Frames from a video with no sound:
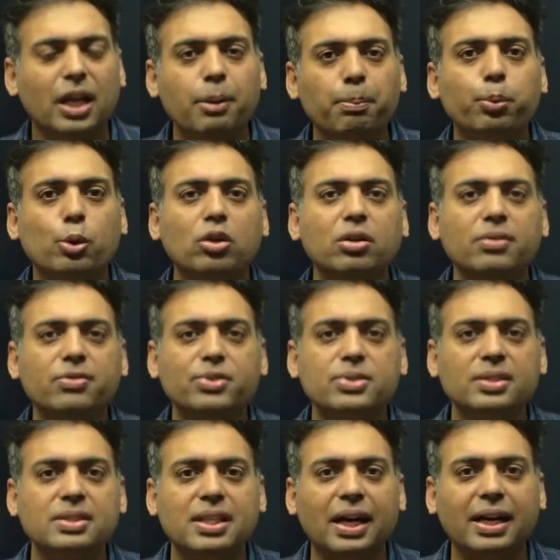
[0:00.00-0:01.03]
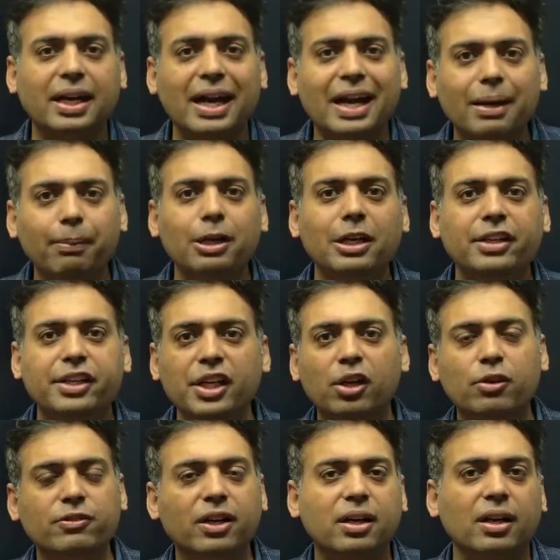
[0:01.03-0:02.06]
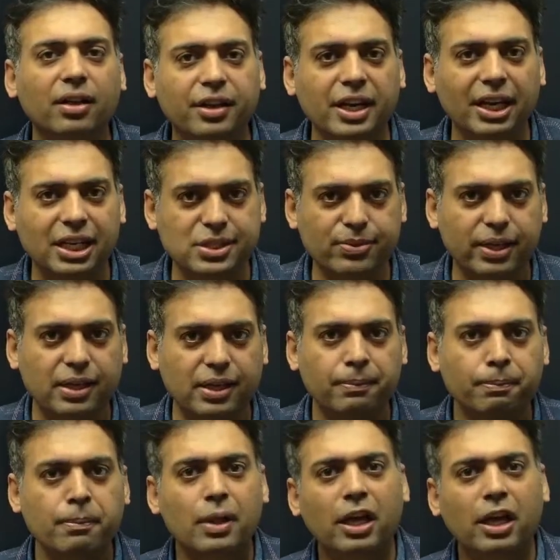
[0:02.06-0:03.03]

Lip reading: improves the credibility of the country as well.